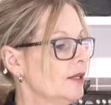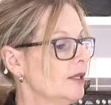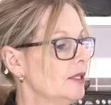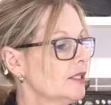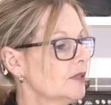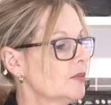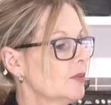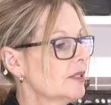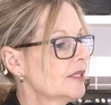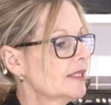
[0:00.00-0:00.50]
you
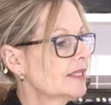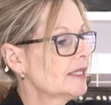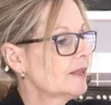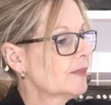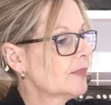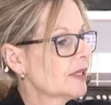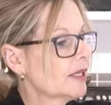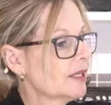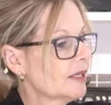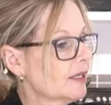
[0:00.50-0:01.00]
just want to slip
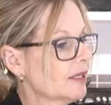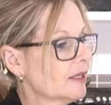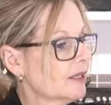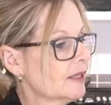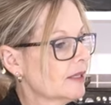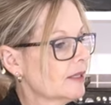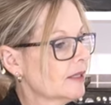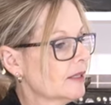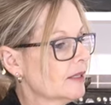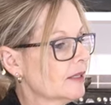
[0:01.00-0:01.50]

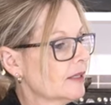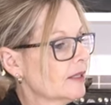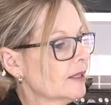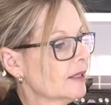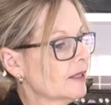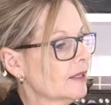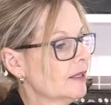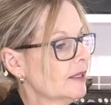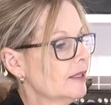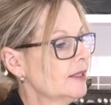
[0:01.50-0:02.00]

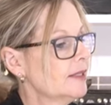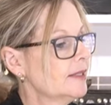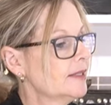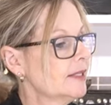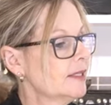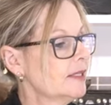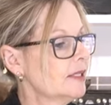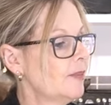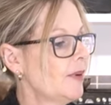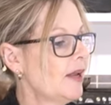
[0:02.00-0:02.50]
this
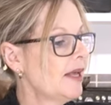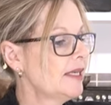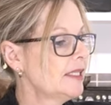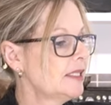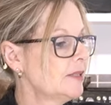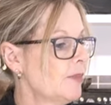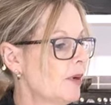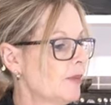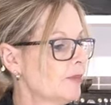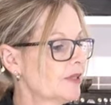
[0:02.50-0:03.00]
into
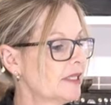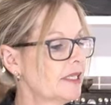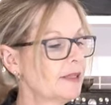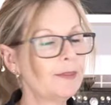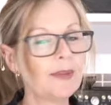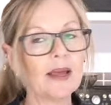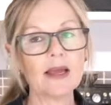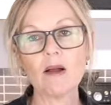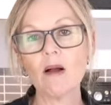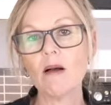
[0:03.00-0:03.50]
place, pop the
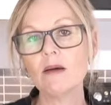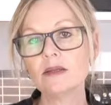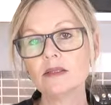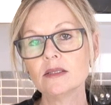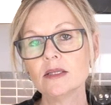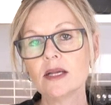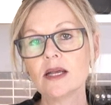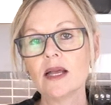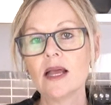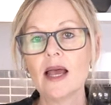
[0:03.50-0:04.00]
lid back on,
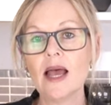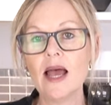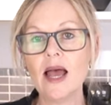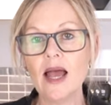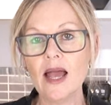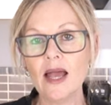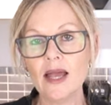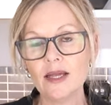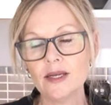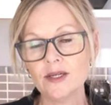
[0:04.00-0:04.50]

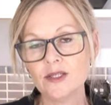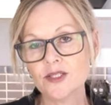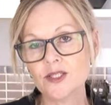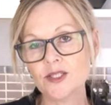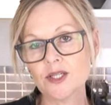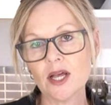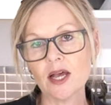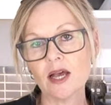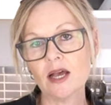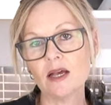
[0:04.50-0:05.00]
and
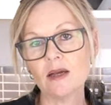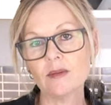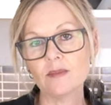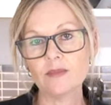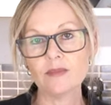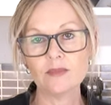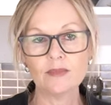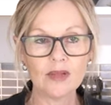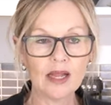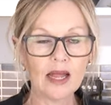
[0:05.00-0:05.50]

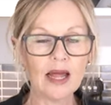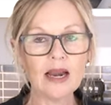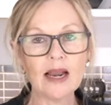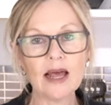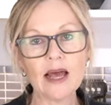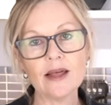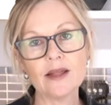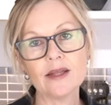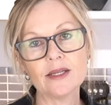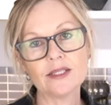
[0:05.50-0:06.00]
um,
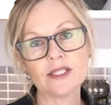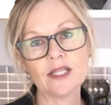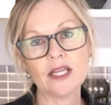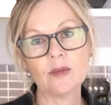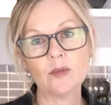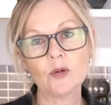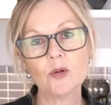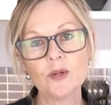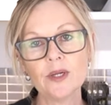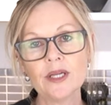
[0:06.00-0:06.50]
allow it to
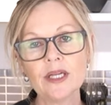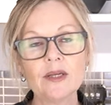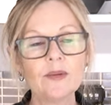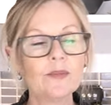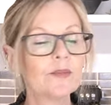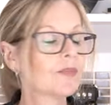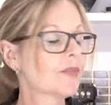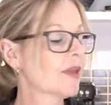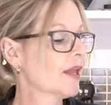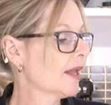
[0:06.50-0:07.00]
keep cooking.
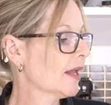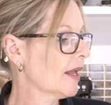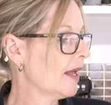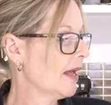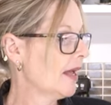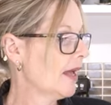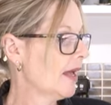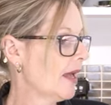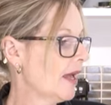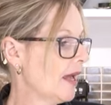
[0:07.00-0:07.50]

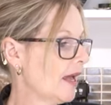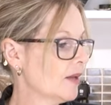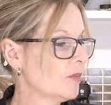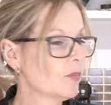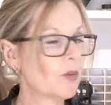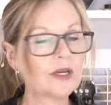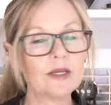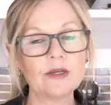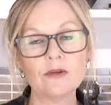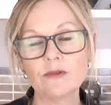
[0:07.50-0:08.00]

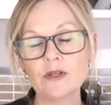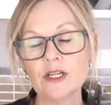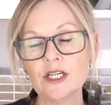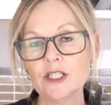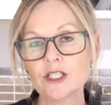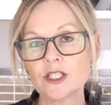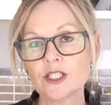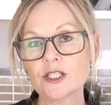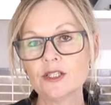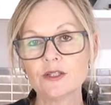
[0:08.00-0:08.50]
And when you're
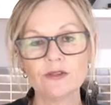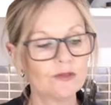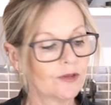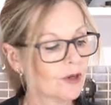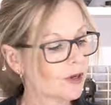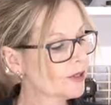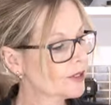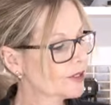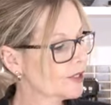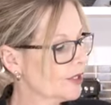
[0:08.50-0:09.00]
finished, you've
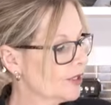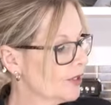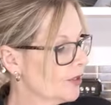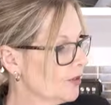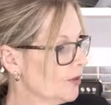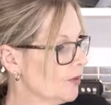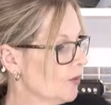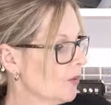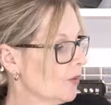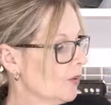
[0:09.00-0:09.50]
got
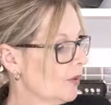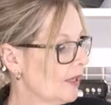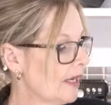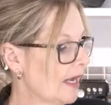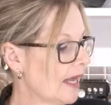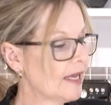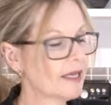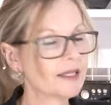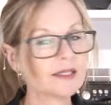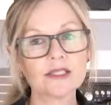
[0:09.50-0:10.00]
your
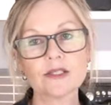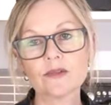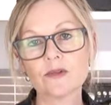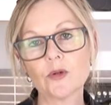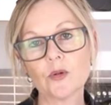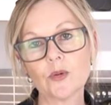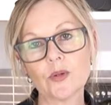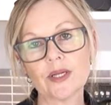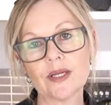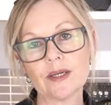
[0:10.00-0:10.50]
layers of
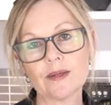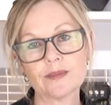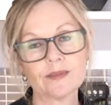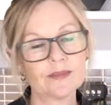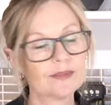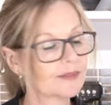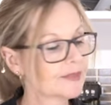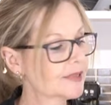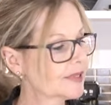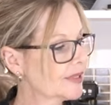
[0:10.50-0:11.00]
cooking.
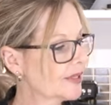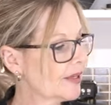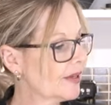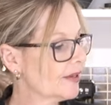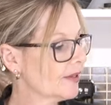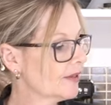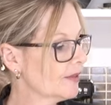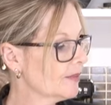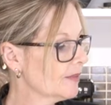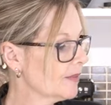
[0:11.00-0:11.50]

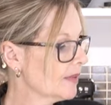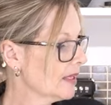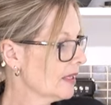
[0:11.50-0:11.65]
So